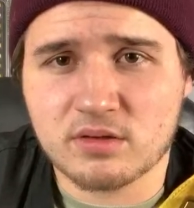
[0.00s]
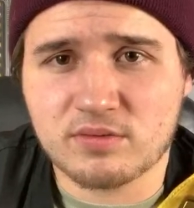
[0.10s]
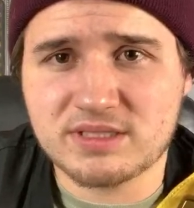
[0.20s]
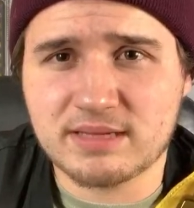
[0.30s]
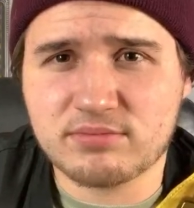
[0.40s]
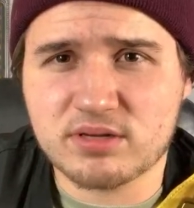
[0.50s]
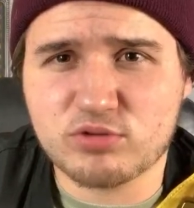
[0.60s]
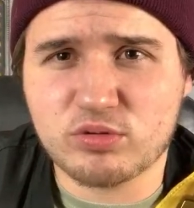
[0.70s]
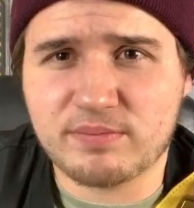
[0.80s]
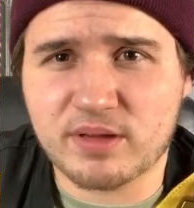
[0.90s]
What
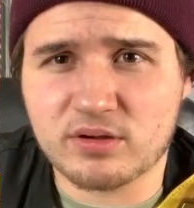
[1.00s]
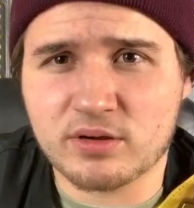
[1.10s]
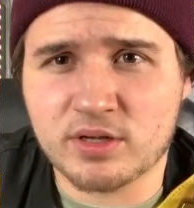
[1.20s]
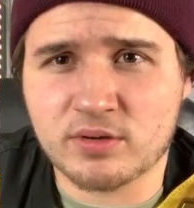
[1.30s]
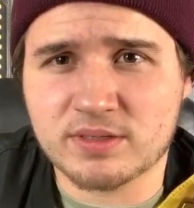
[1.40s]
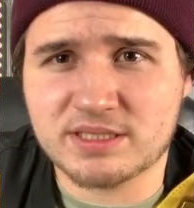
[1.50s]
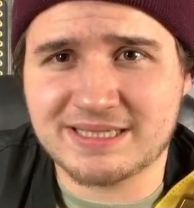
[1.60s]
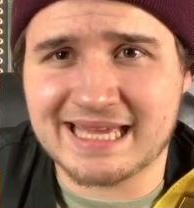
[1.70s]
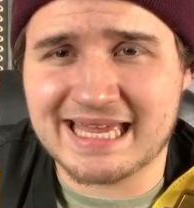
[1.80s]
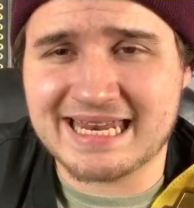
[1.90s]
WWE belt are you going to
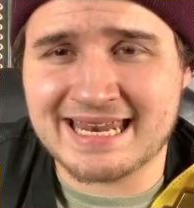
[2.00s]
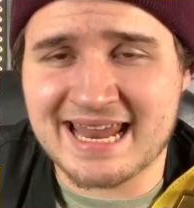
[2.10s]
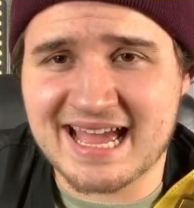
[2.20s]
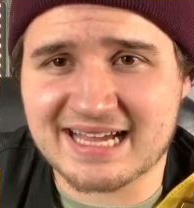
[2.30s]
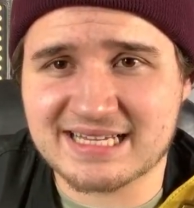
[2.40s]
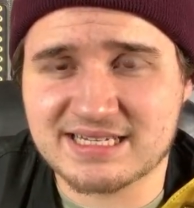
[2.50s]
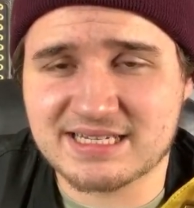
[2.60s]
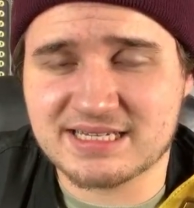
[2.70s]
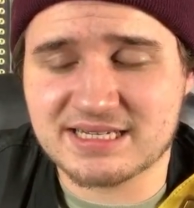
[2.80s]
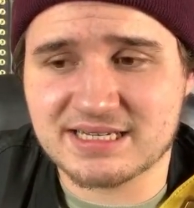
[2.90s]
get
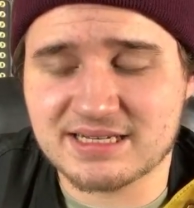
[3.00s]
next?